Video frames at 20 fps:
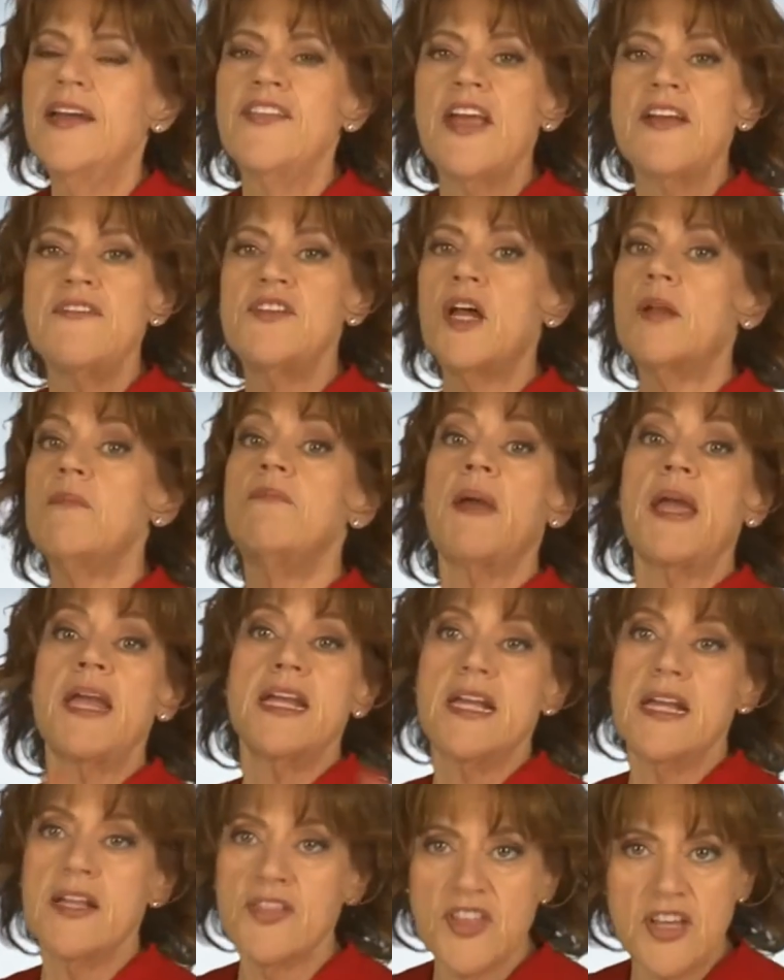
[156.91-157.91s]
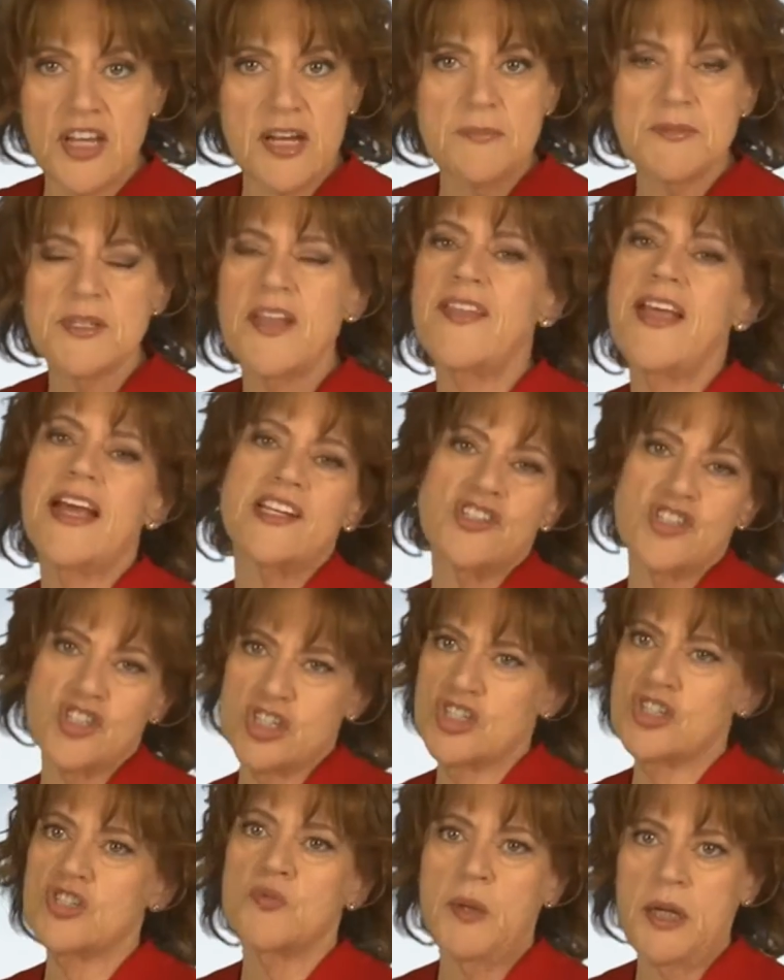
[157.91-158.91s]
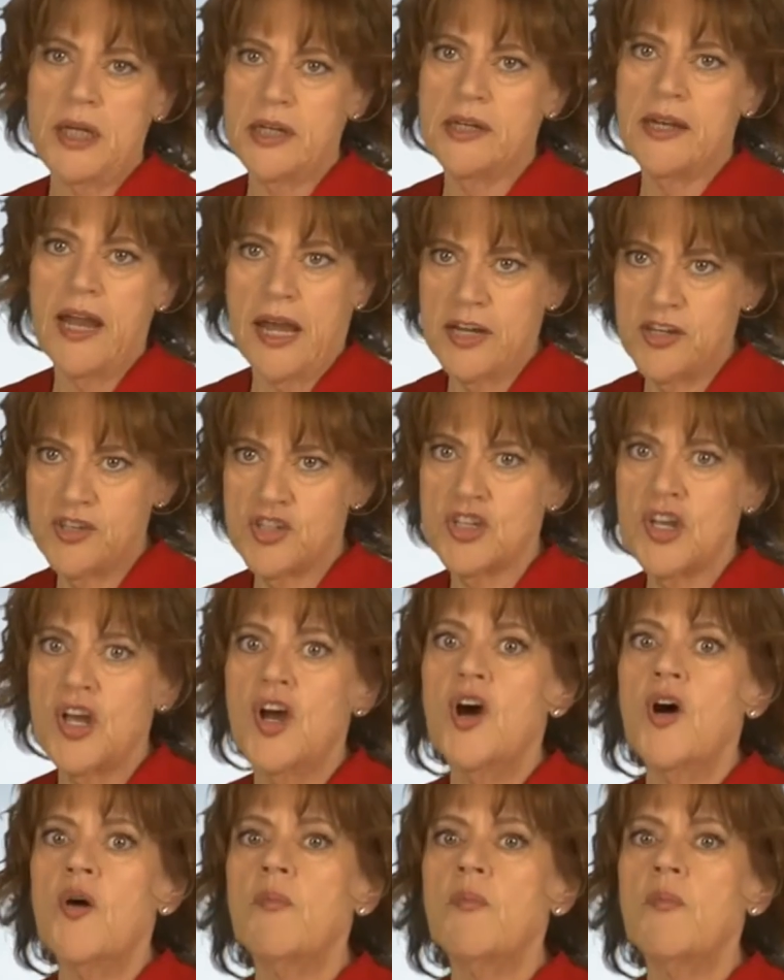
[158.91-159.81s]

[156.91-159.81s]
They've done baking themes, and that's just sweet and nice.